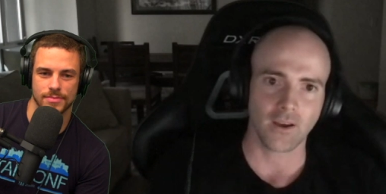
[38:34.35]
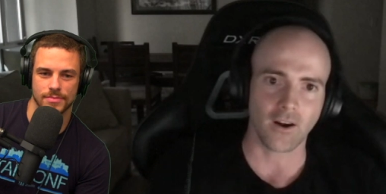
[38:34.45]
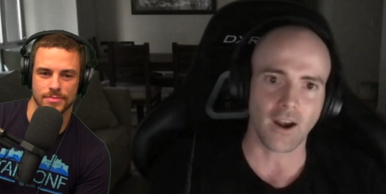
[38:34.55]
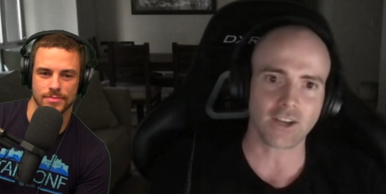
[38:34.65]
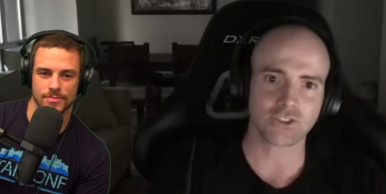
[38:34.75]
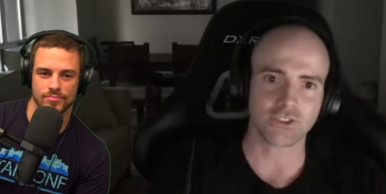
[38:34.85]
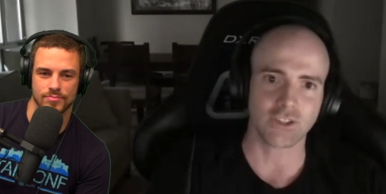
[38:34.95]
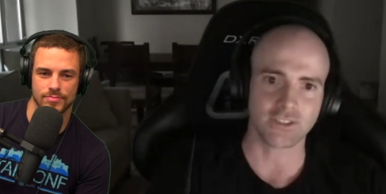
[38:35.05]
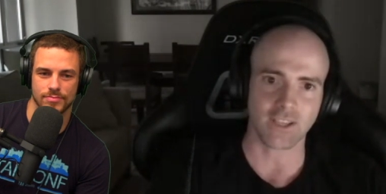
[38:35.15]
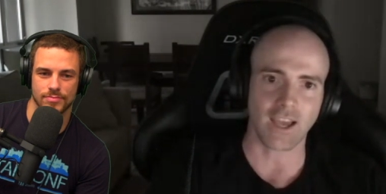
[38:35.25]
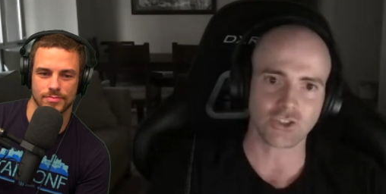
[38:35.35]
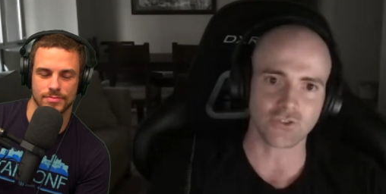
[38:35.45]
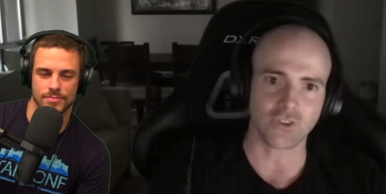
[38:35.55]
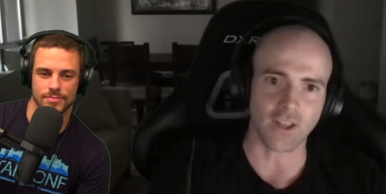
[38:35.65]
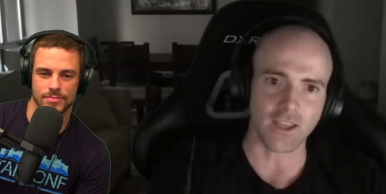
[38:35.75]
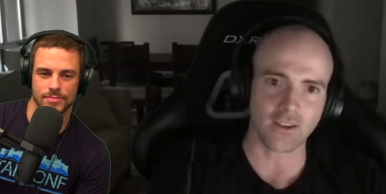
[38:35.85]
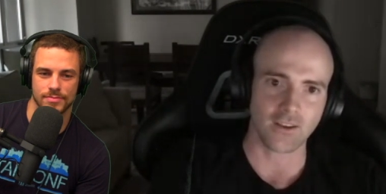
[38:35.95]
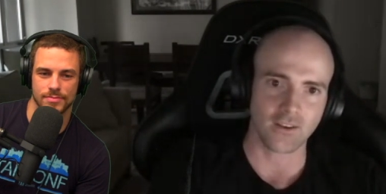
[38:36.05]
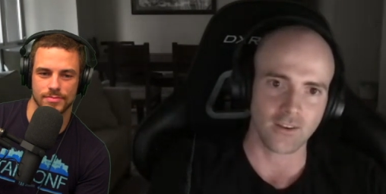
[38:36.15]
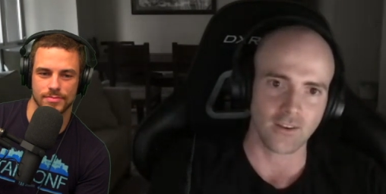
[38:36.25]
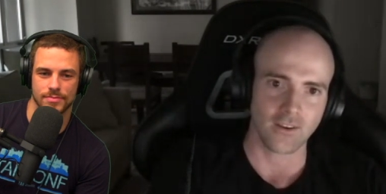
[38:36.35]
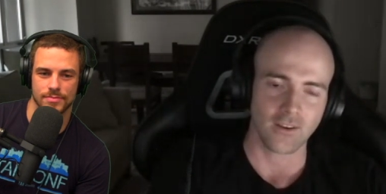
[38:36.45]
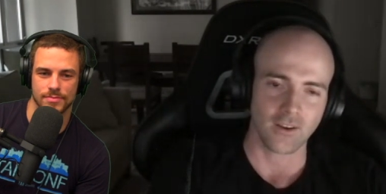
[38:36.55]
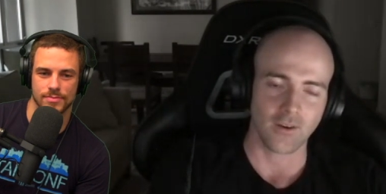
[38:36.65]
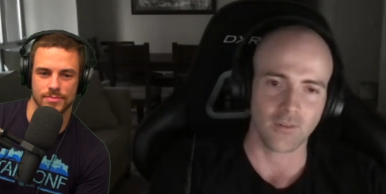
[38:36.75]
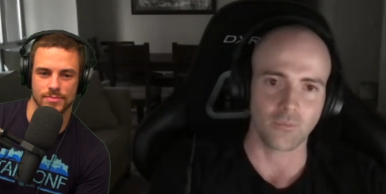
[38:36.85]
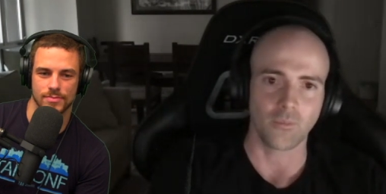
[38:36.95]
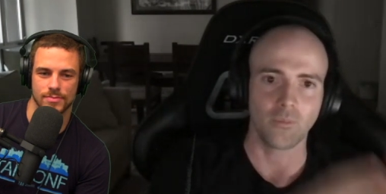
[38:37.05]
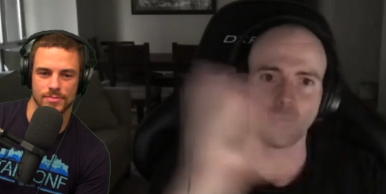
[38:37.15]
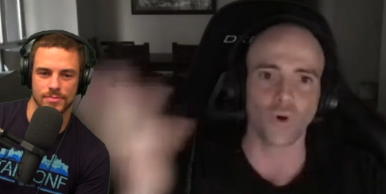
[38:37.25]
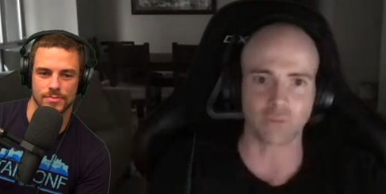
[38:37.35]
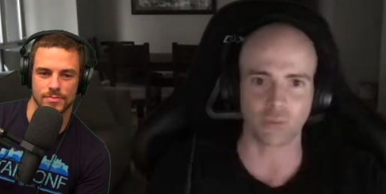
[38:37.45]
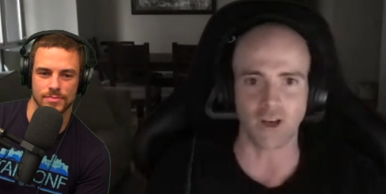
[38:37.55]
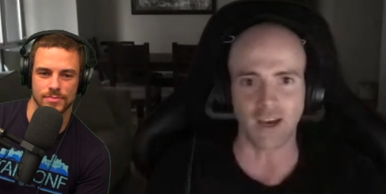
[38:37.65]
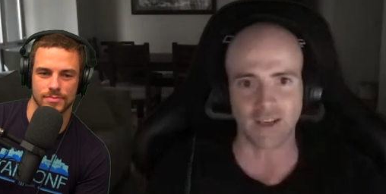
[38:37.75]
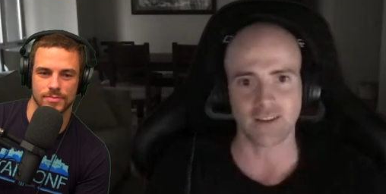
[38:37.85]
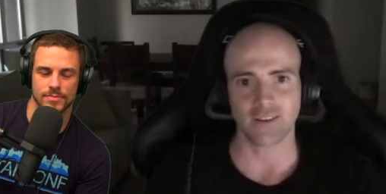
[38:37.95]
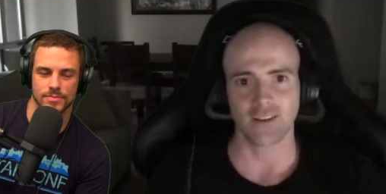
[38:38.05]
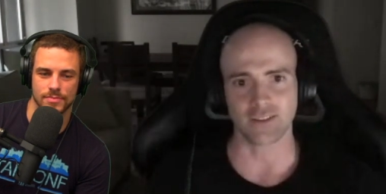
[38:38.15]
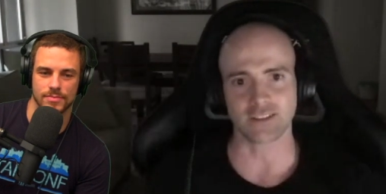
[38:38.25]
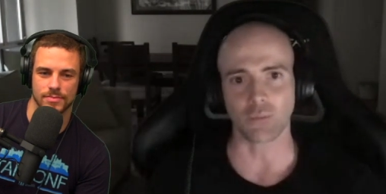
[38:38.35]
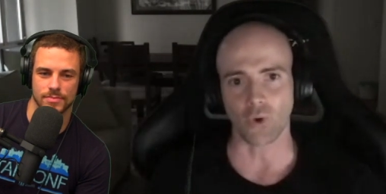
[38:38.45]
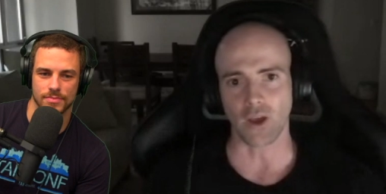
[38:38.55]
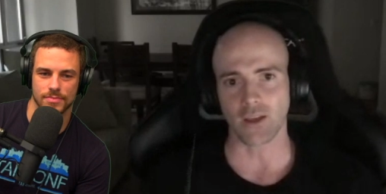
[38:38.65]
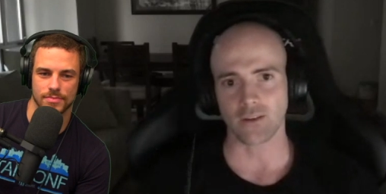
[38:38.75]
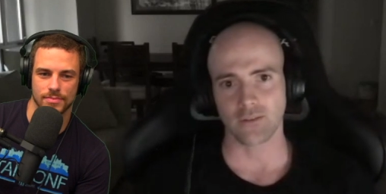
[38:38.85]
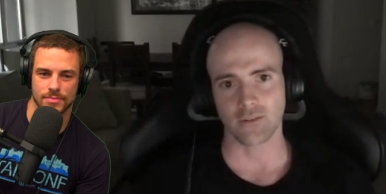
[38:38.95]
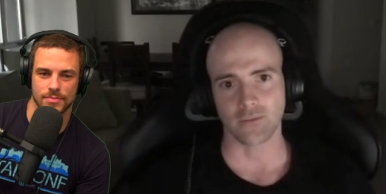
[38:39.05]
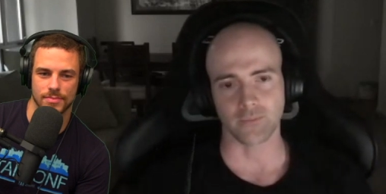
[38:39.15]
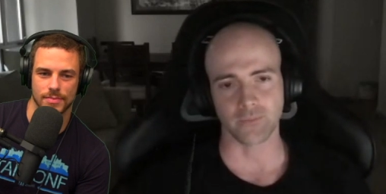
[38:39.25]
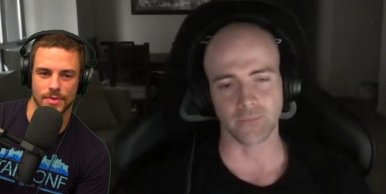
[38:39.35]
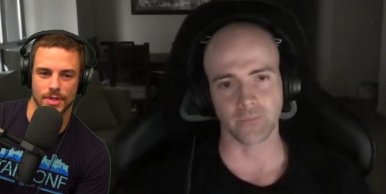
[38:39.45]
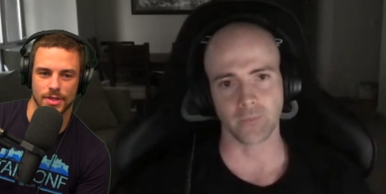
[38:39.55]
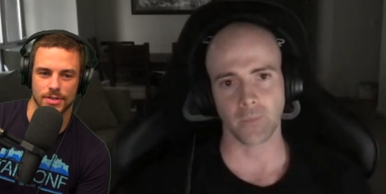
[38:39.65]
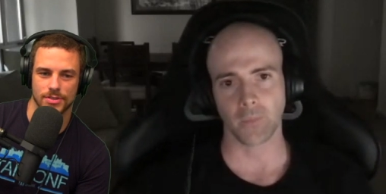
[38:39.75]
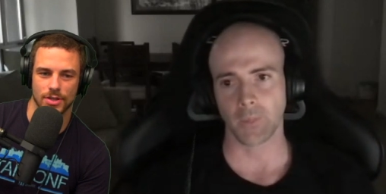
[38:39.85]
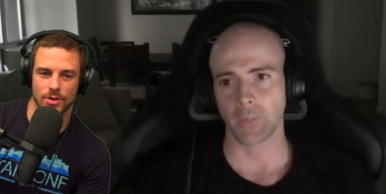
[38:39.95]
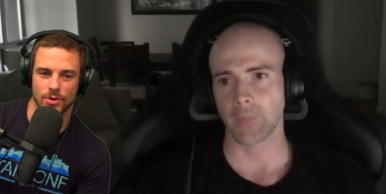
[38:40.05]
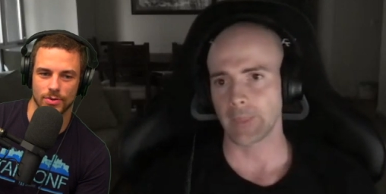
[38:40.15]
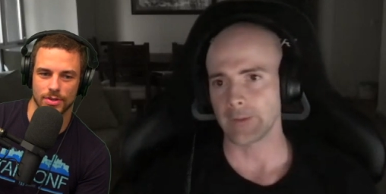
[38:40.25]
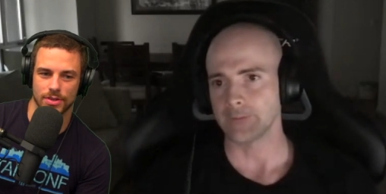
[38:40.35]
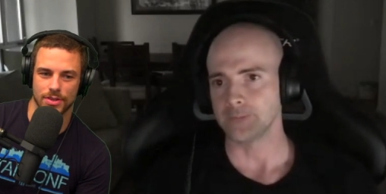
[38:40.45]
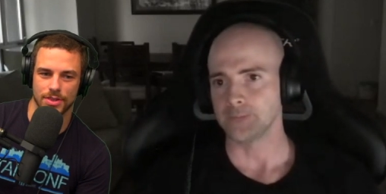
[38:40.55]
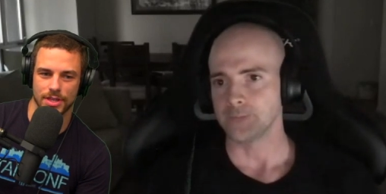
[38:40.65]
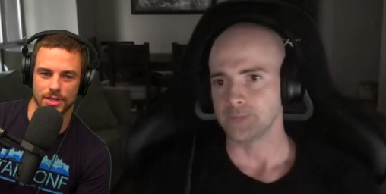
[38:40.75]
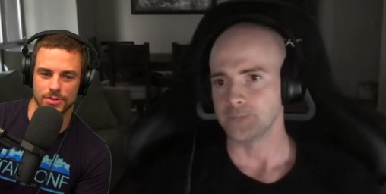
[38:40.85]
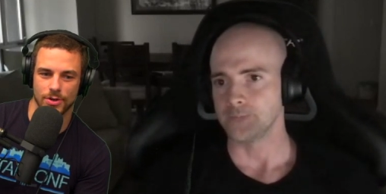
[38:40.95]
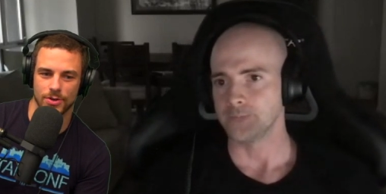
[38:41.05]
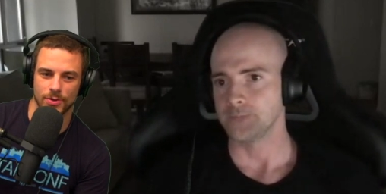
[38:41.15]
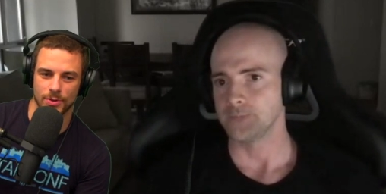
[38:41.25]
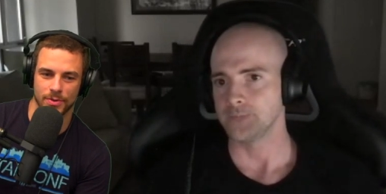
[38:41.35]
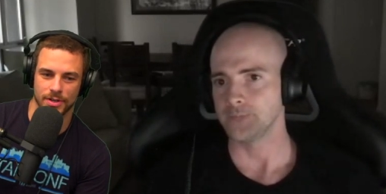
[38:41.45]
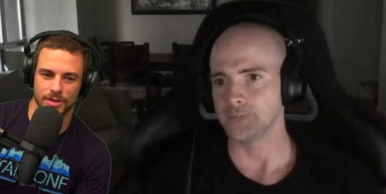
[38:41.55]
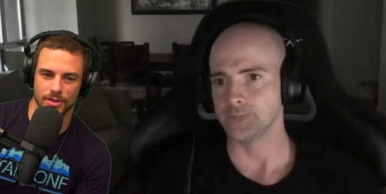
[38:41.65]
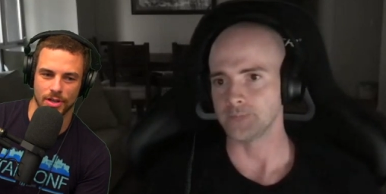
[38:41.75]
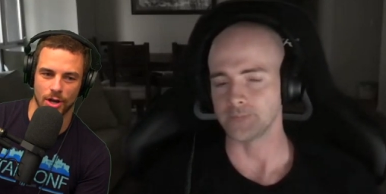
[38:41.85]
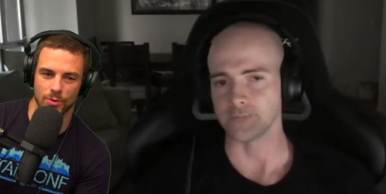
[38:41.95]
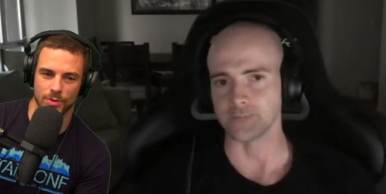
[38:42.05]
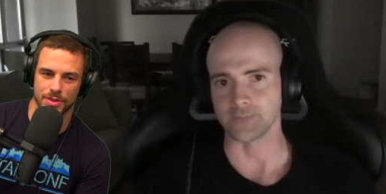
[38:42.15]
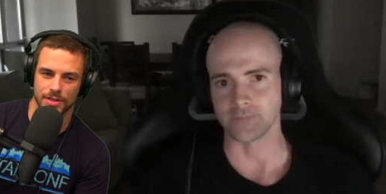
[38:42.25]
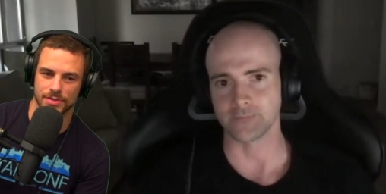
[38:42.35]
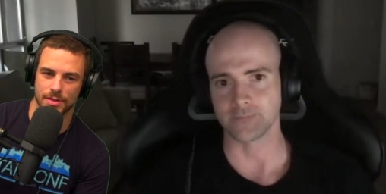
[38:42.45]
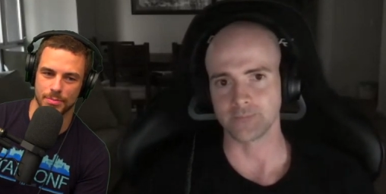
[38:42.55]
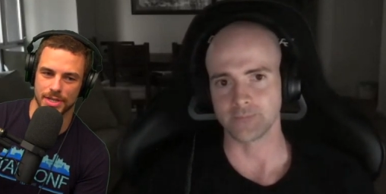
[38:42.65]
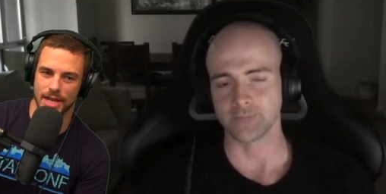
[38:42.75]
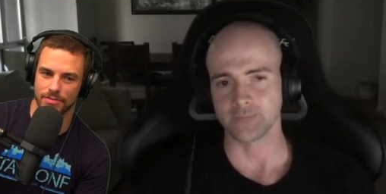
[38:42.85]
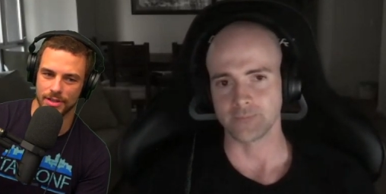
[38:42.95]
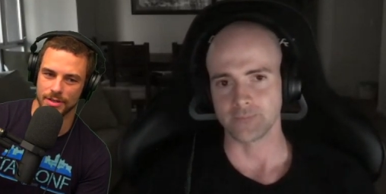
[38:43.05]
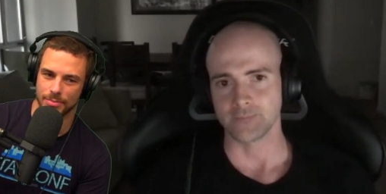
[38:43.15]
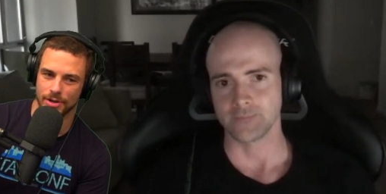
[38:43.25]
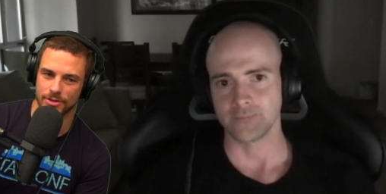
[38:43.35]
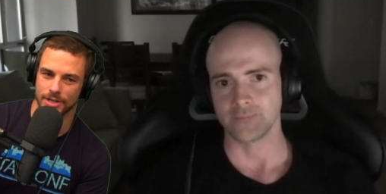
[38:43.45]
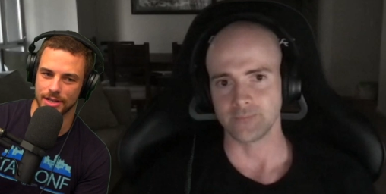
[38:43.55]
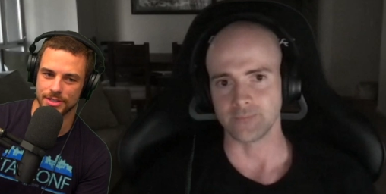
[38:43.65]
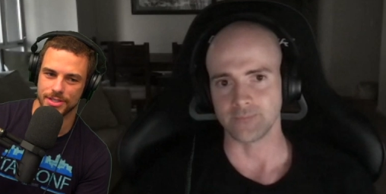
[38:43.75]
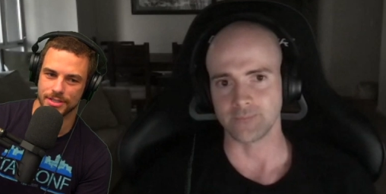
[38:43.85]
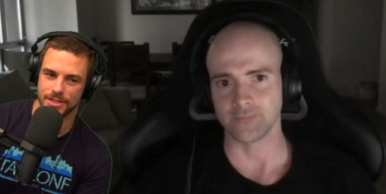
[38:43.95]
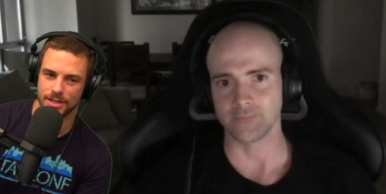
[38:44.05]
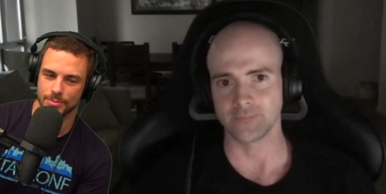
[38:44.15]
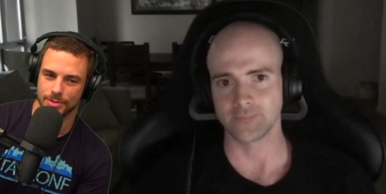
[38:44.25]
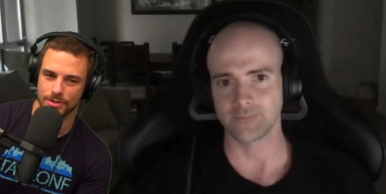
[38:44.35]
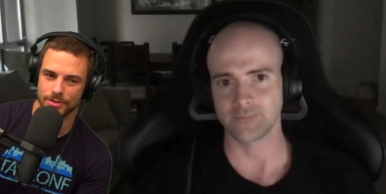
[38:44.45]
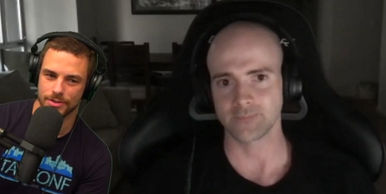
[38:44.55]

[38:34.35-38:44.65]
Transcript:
Speaker 1: are actually is actually like multiplied mm-hmm. in some way.
Speaker 2: So the, the thing you don't agree with agree with is the benevolent part, not the dictator part.